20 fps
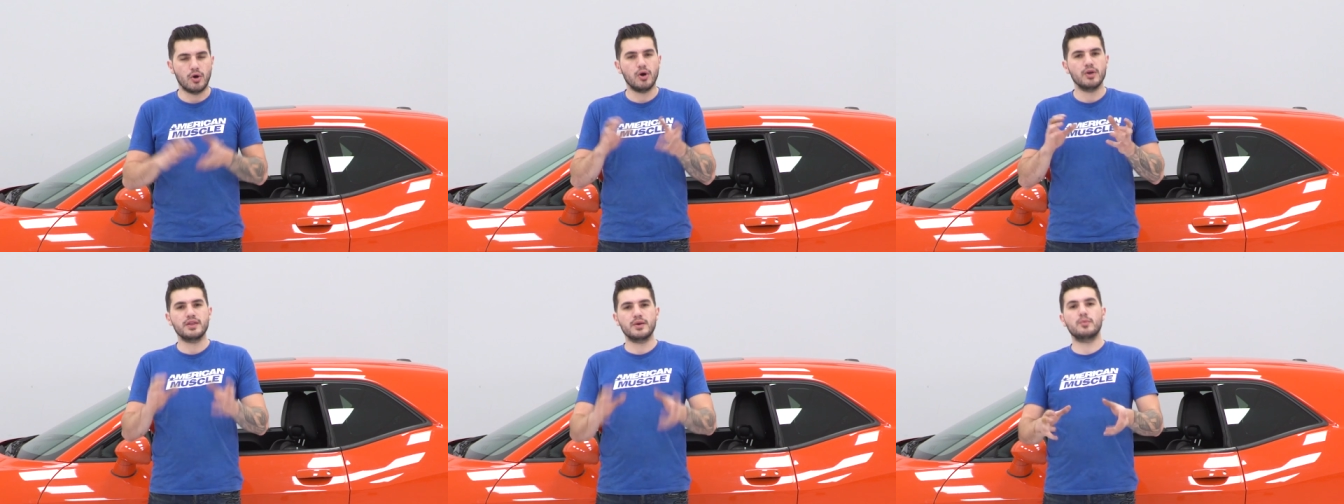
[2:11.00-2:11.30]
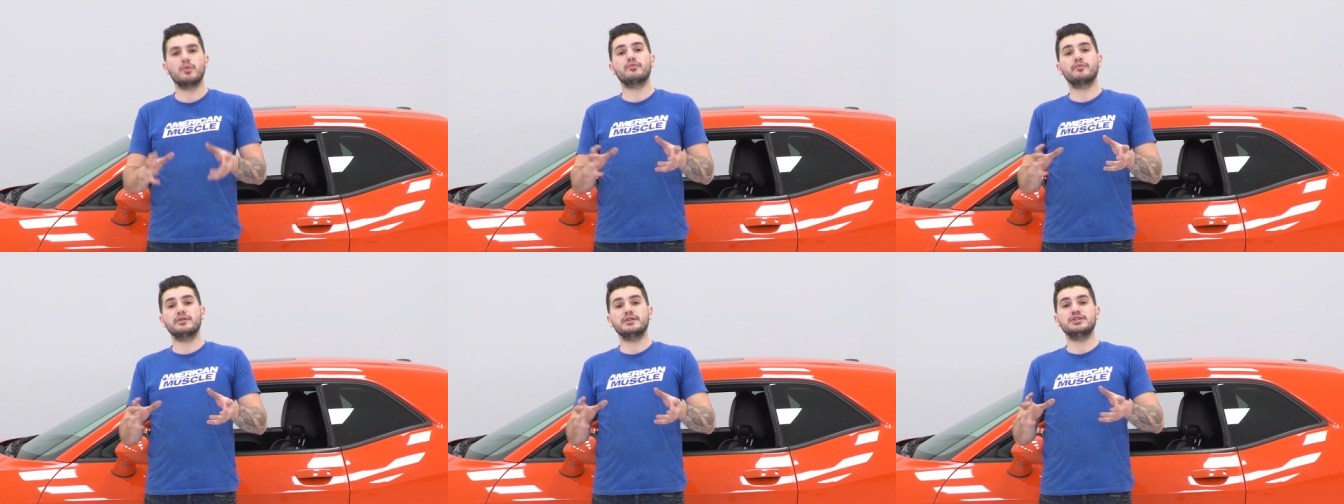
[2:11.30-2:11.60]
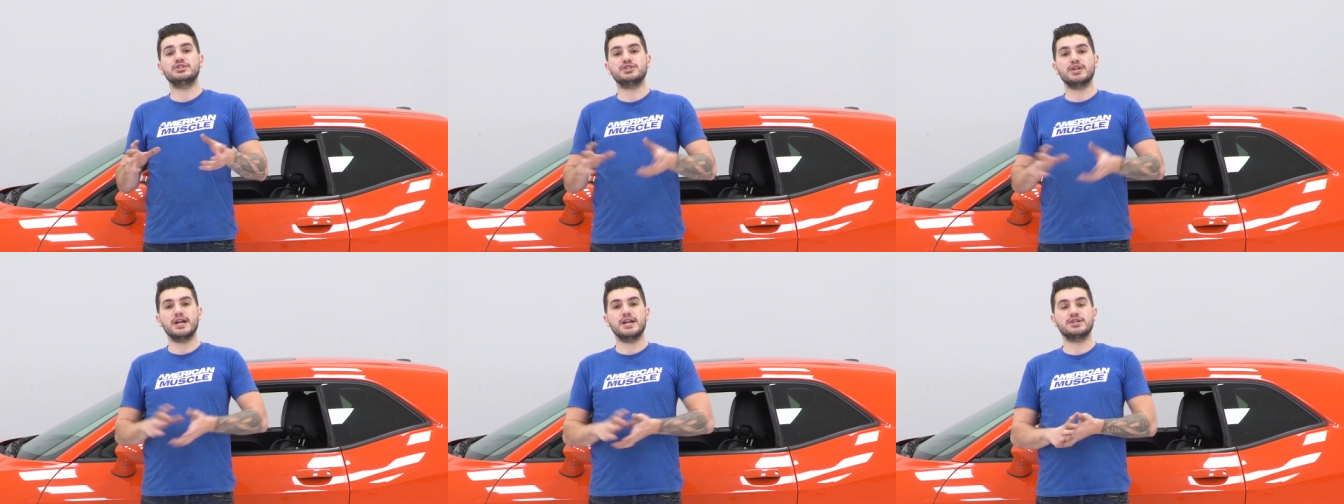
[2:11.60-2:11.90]
All that will
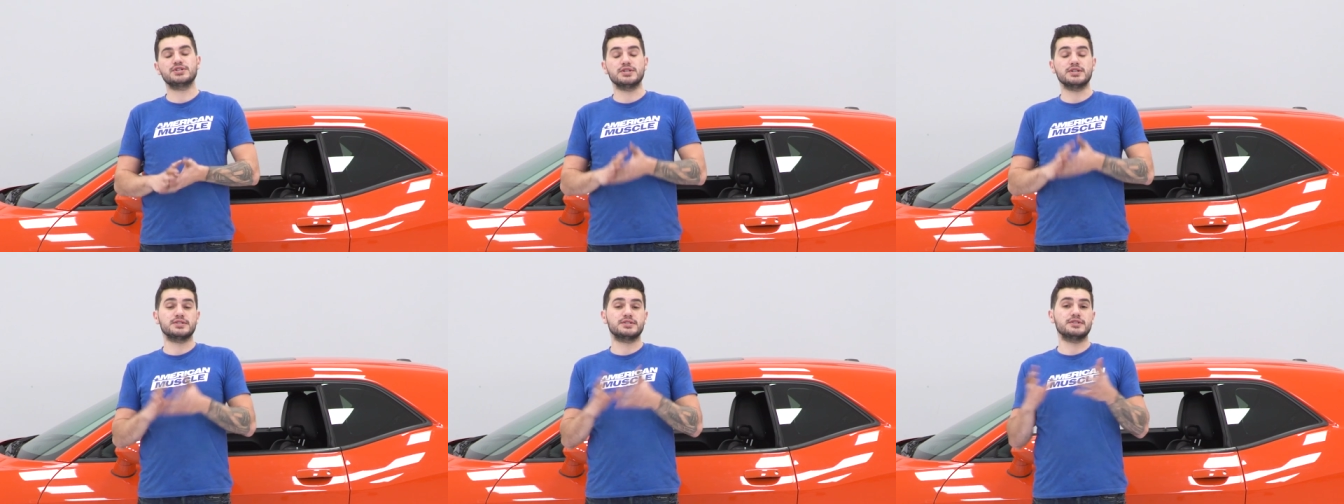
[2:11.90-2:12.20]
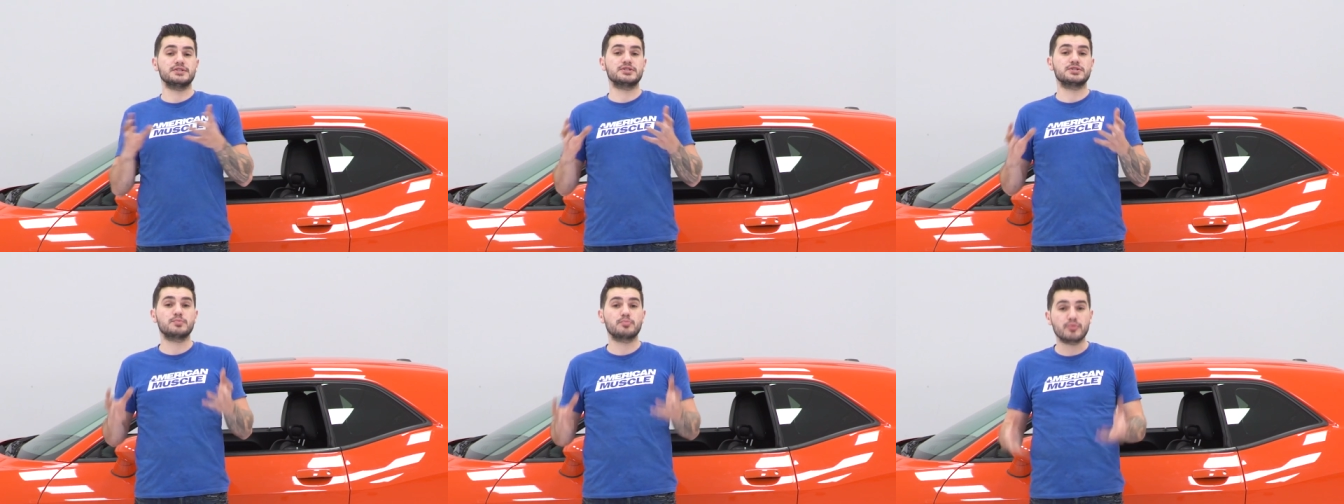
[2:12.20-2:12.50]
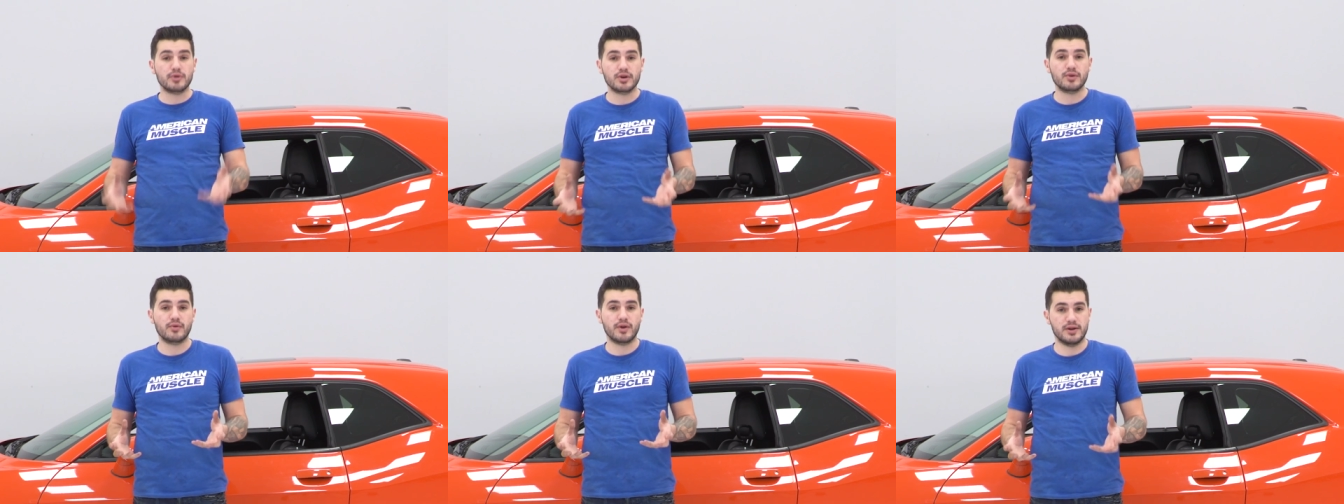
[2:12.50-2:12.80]
really change is the
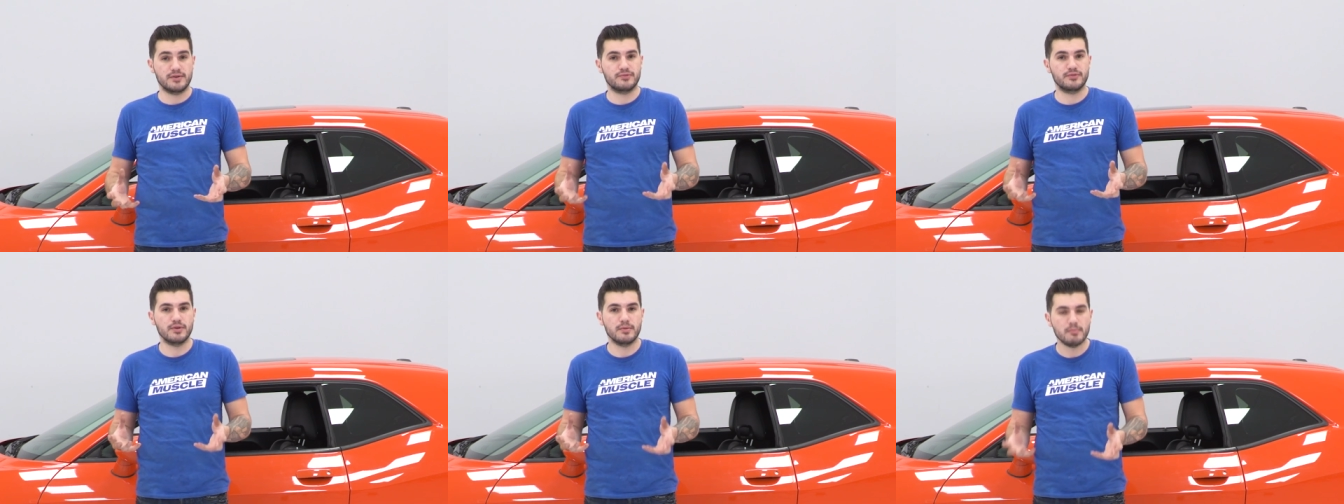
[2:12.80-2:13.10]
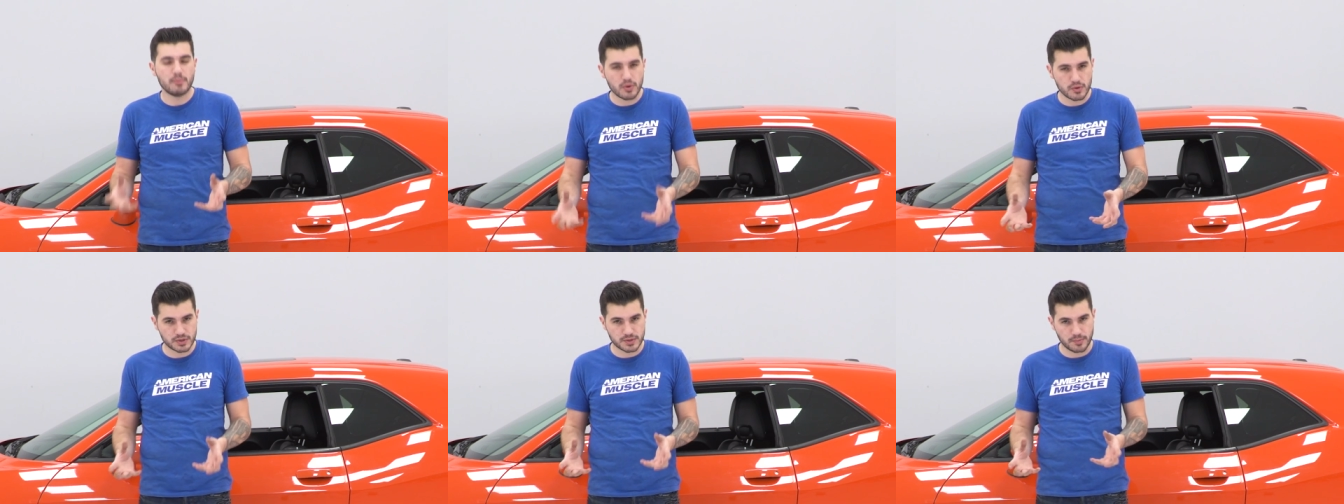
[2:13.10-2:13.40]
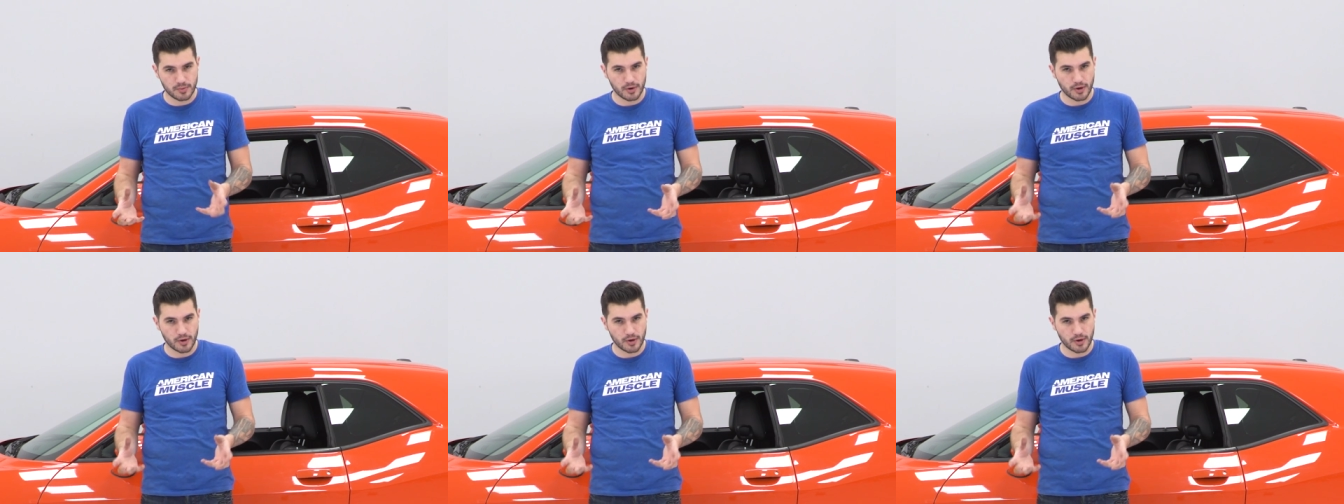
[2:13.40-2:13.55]
spring rate for the most